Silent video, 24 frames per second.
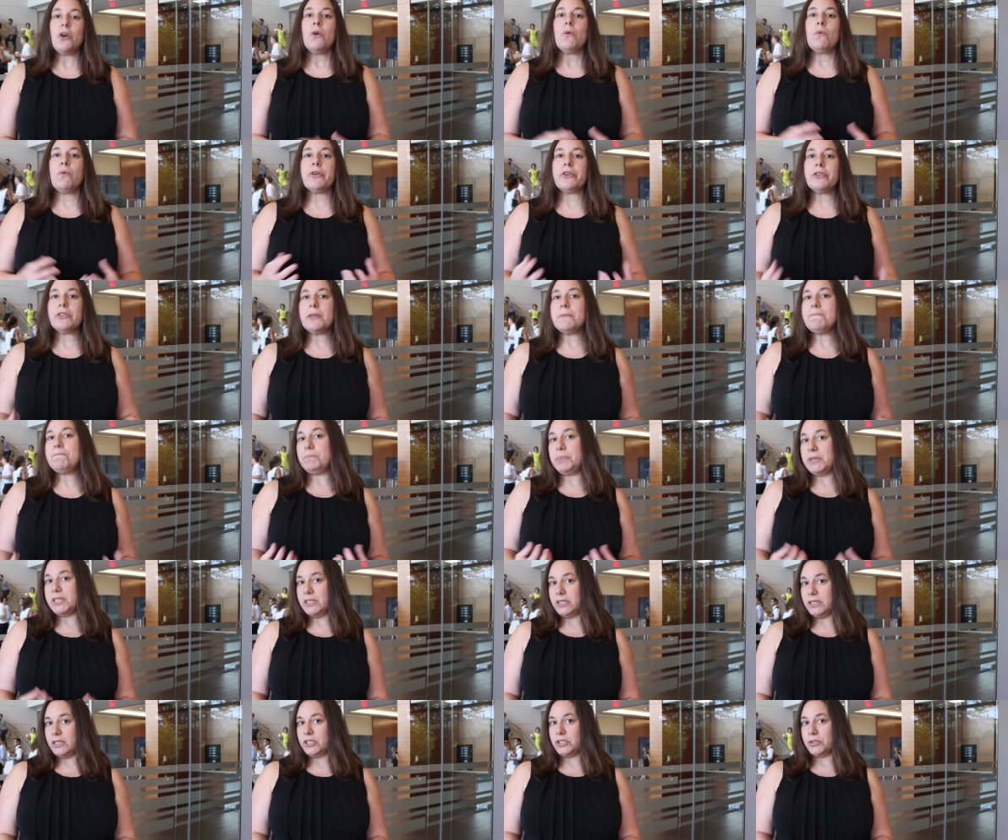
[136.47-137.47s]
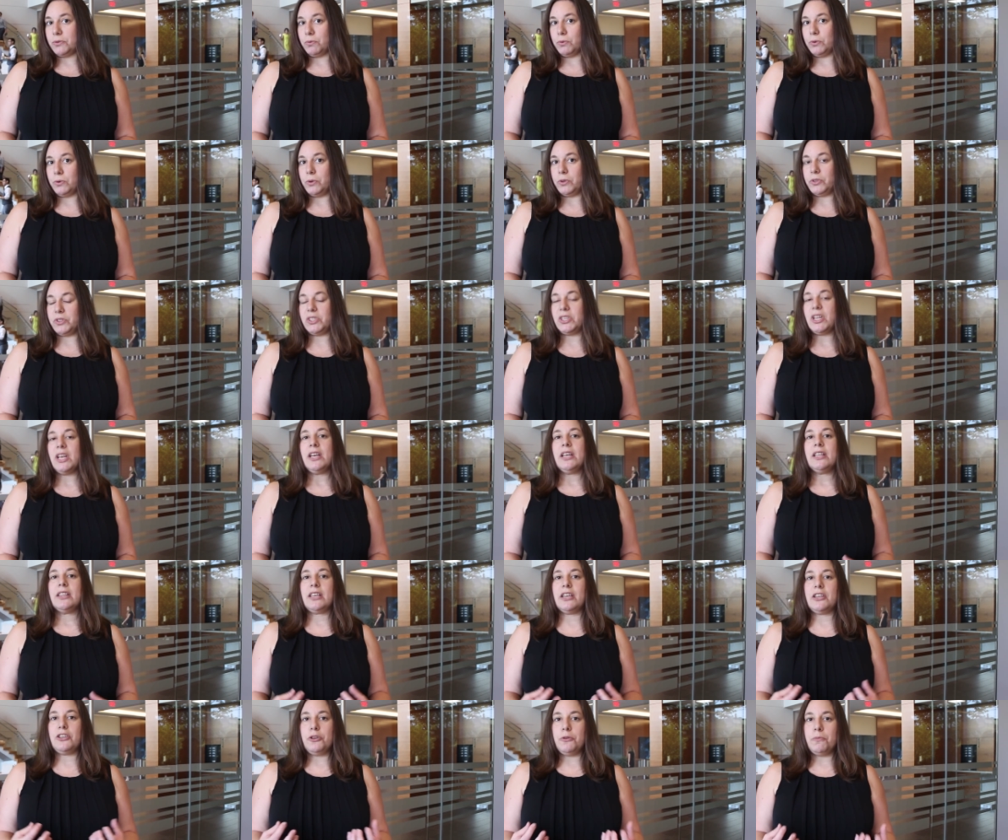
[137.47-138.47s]
What are the business rules
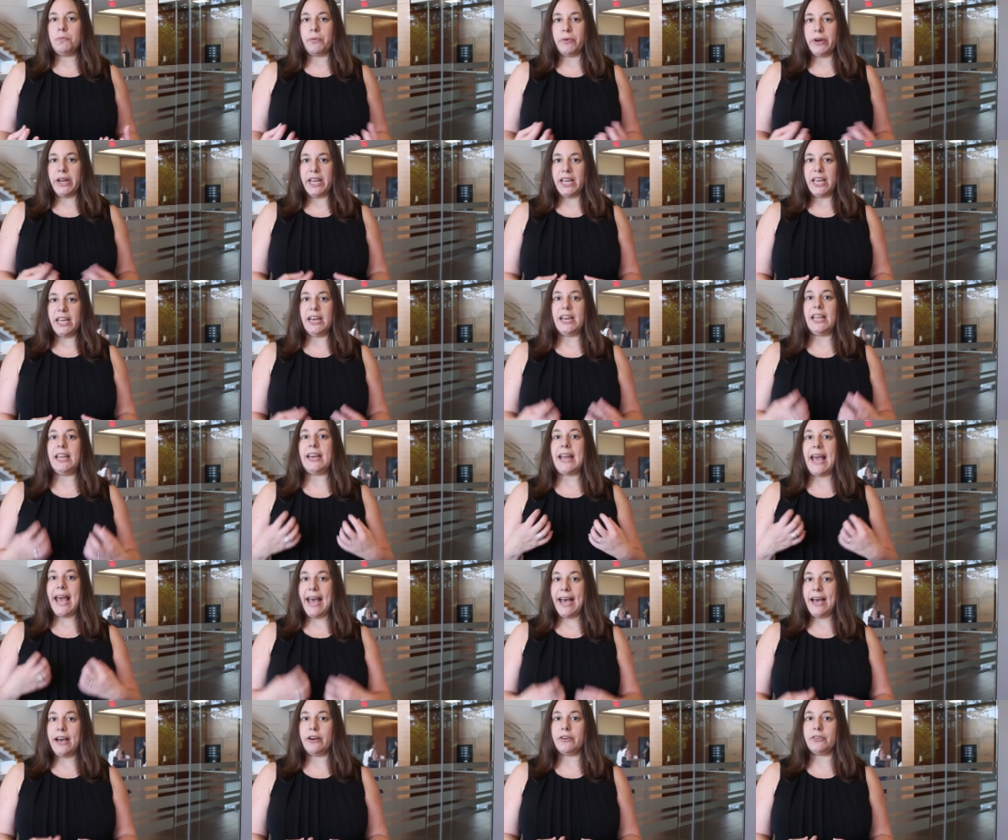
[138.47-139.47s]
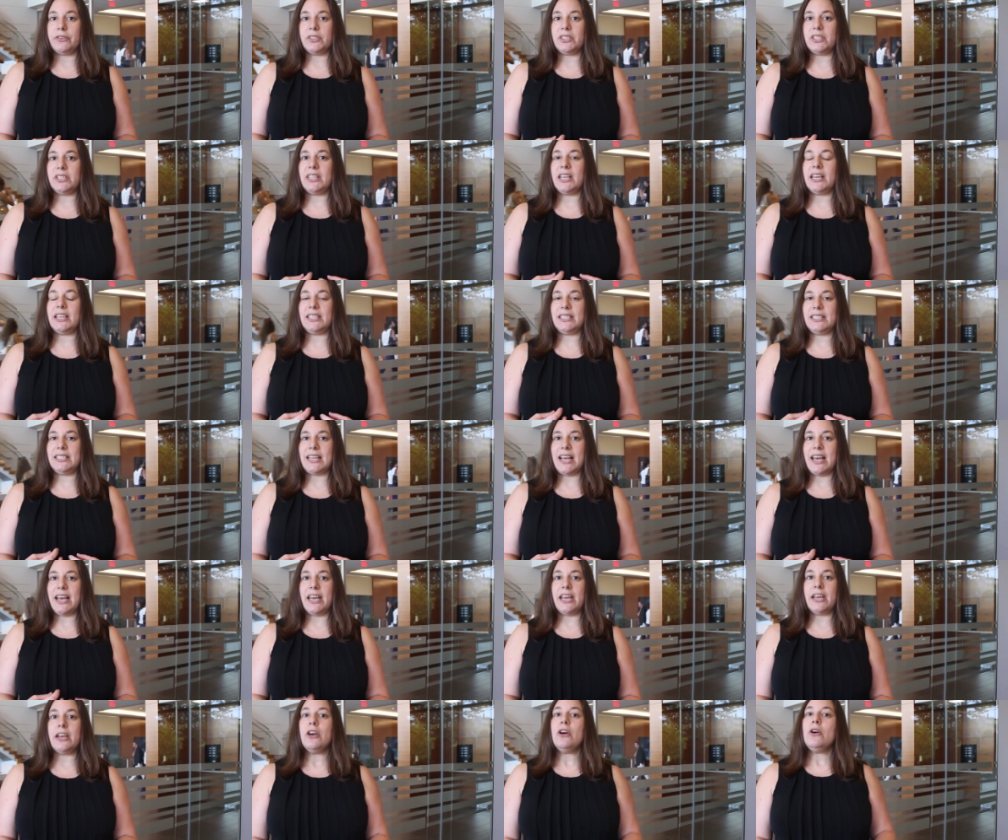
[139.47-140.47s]
that you bring in and house that
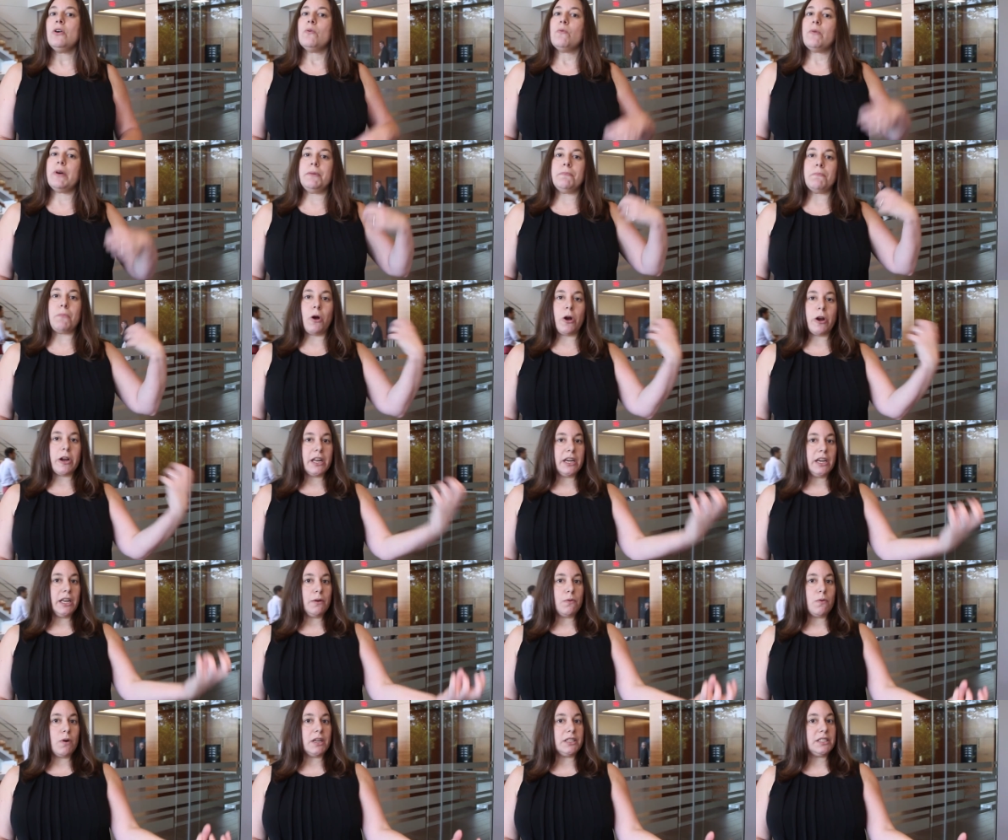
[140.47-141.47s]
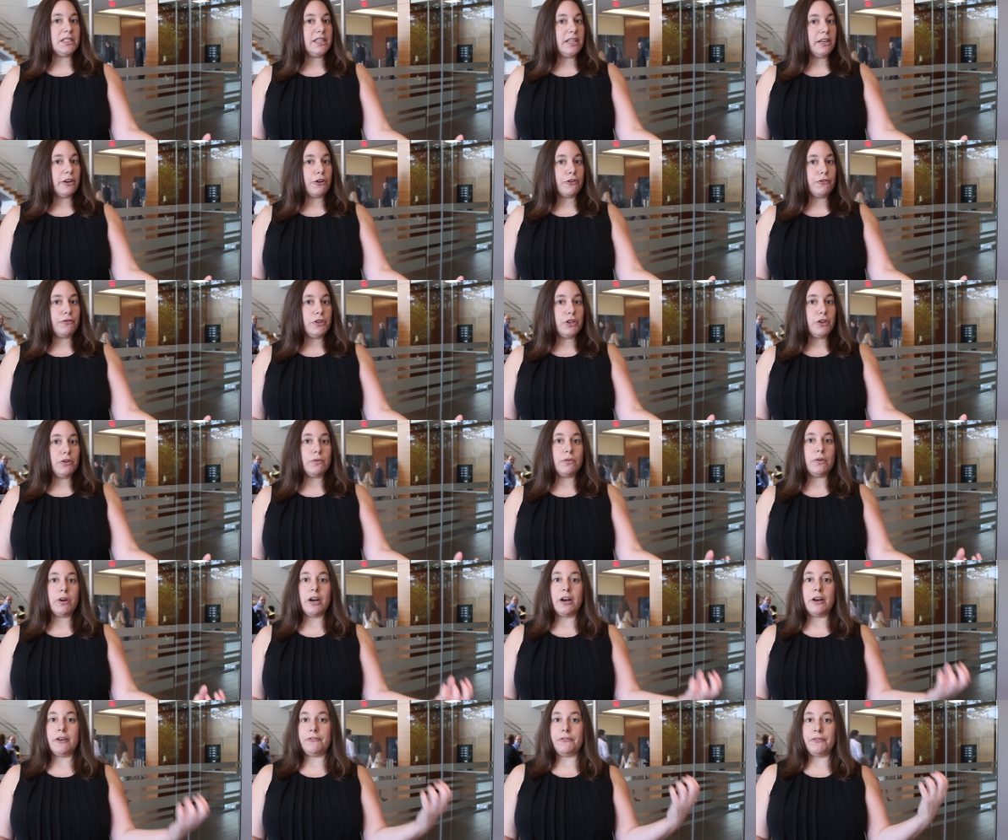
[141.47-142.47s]
say when marketing wants their view
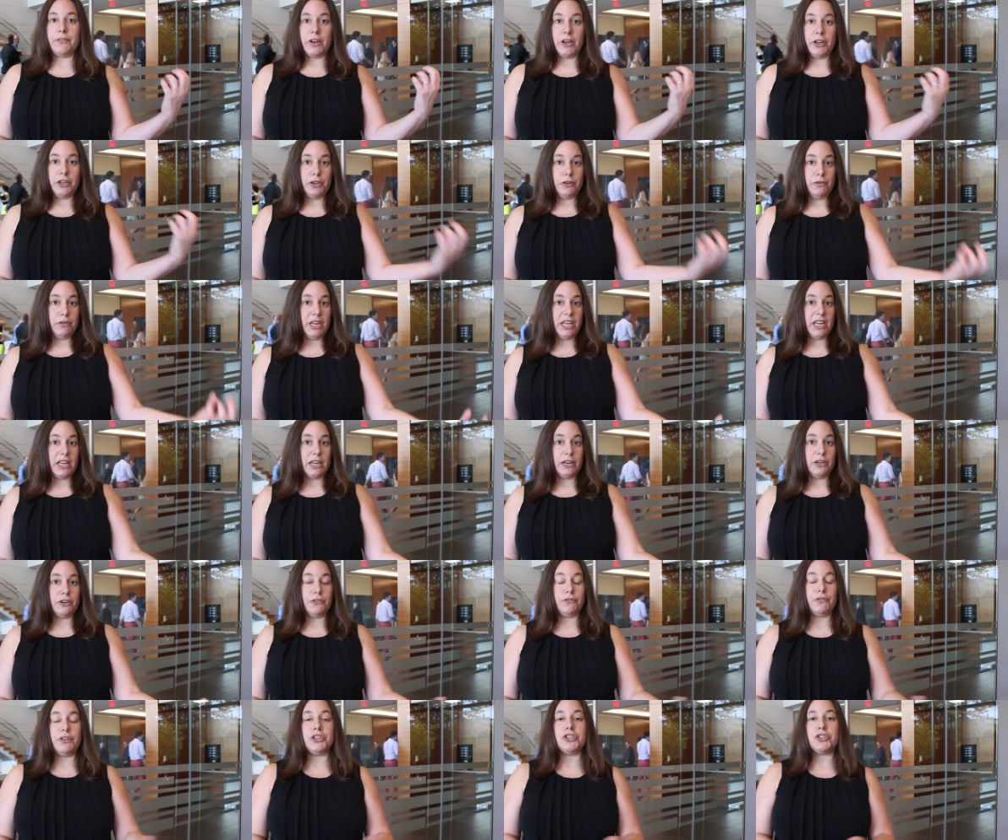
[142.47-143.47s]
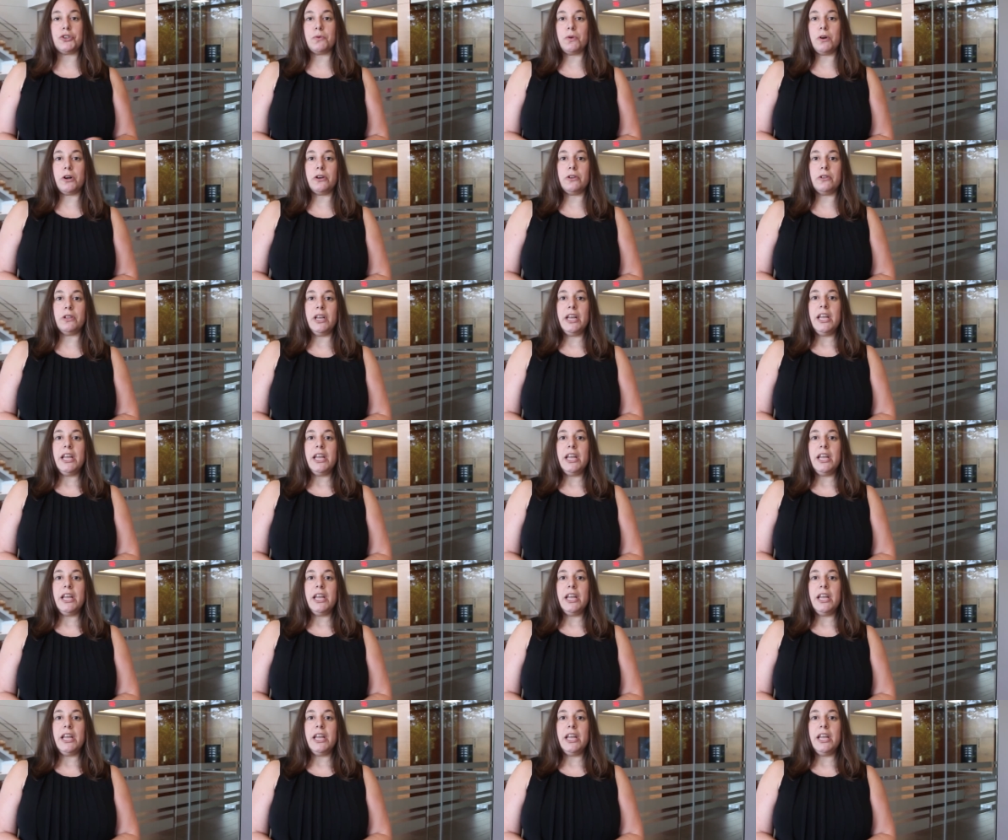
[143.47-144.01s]
of a unique individual